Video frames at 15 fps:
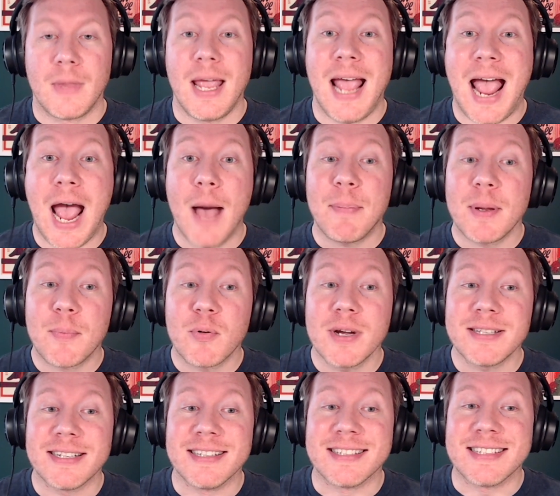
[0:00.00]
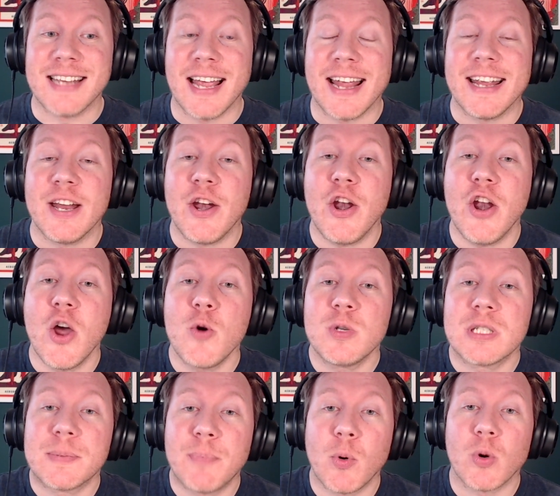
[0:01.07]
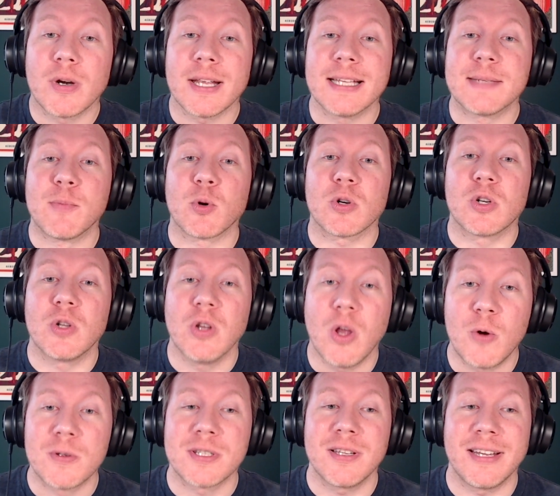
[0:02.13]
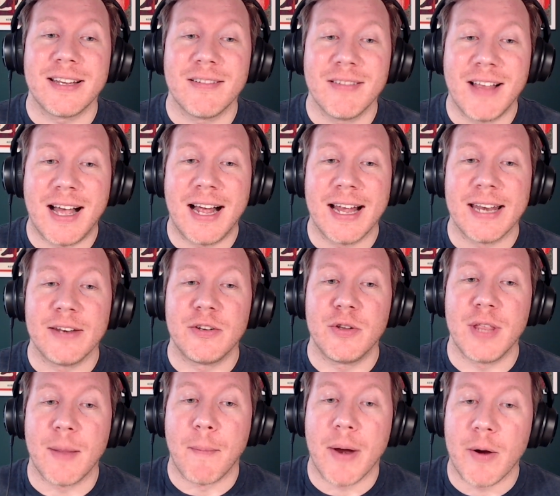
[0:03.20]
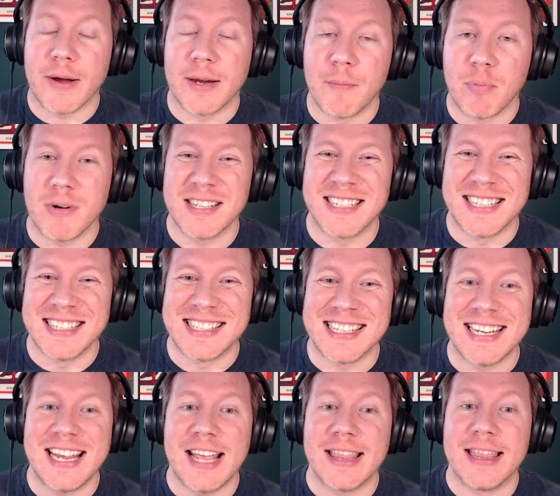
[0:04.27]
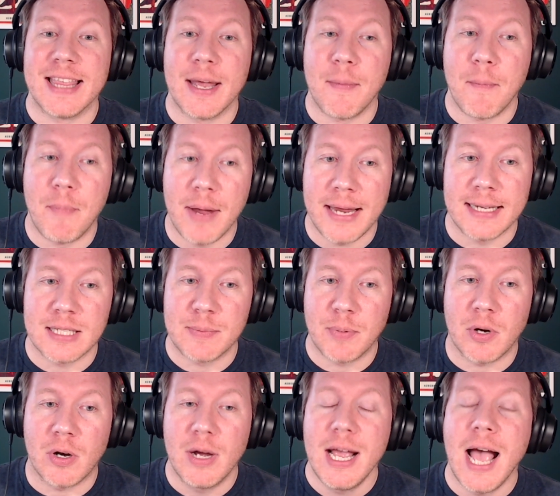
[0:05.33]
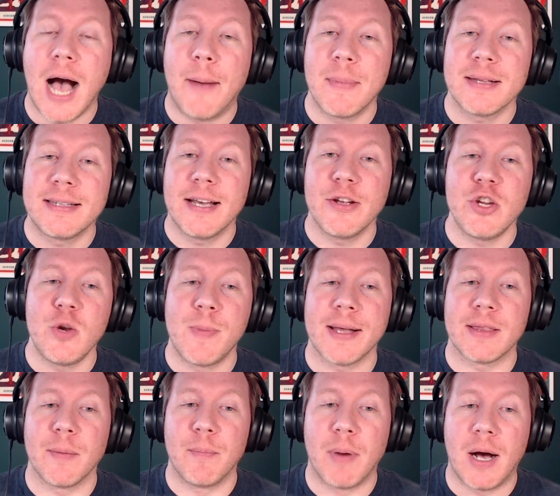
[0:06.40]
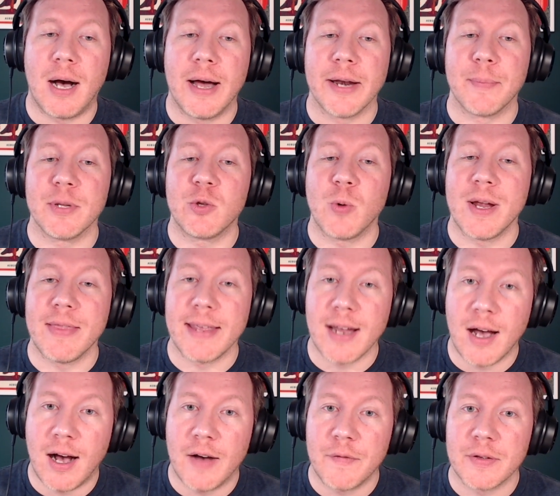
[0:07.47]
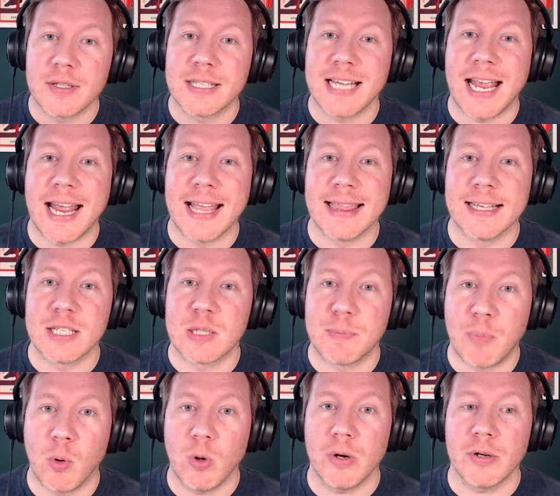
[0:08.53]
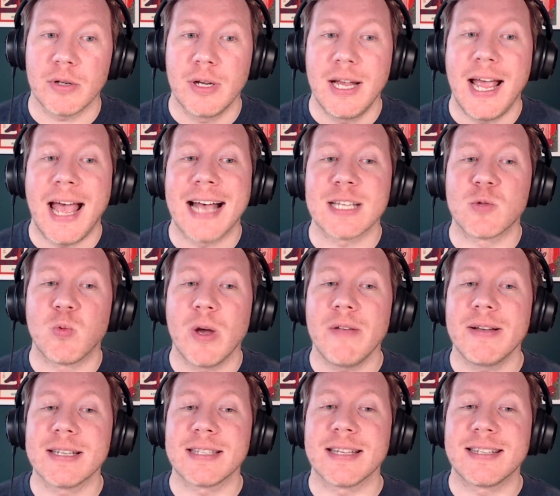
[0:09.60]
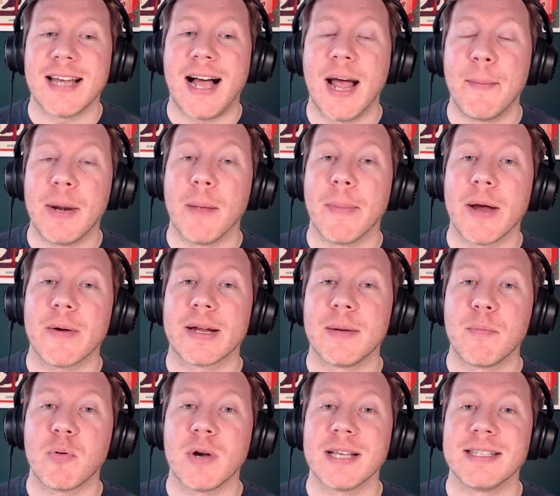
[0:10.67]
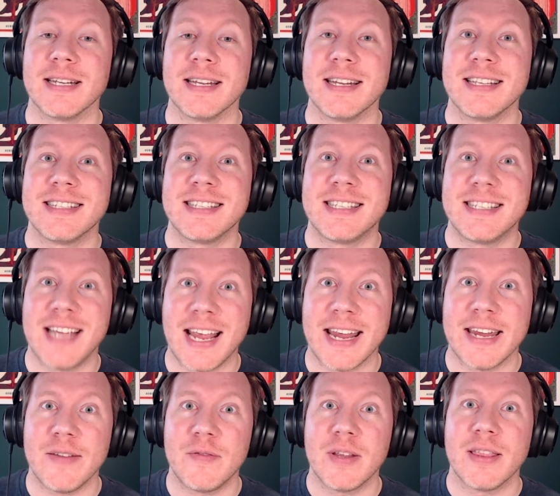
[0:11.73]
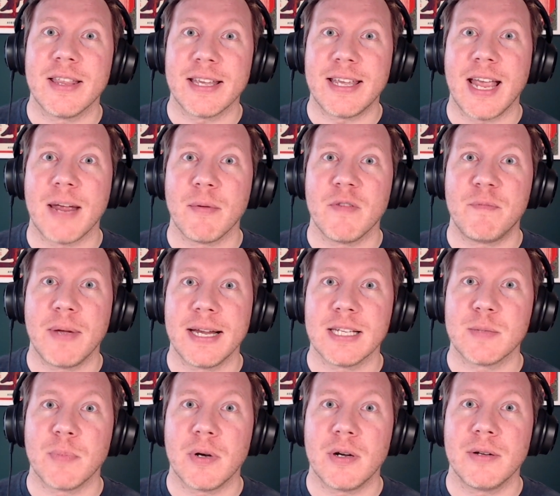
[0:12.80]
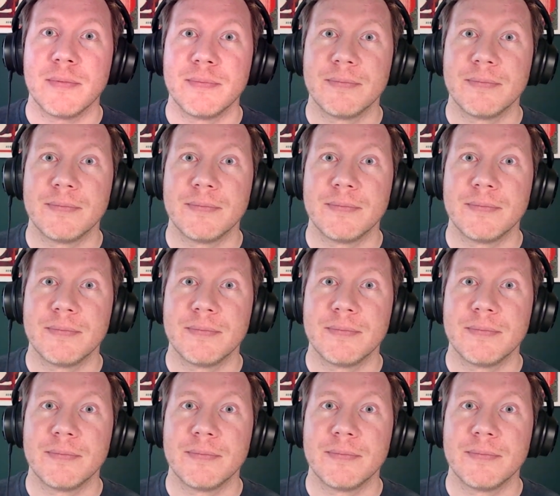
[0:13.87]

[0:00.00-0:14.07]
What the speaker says: Happy President's Day. No sport is more closely aligned to the American presidency than baseball. I'm going to tell you about the bond between the office and the sport, as well as the time an American president saved the game of baseball.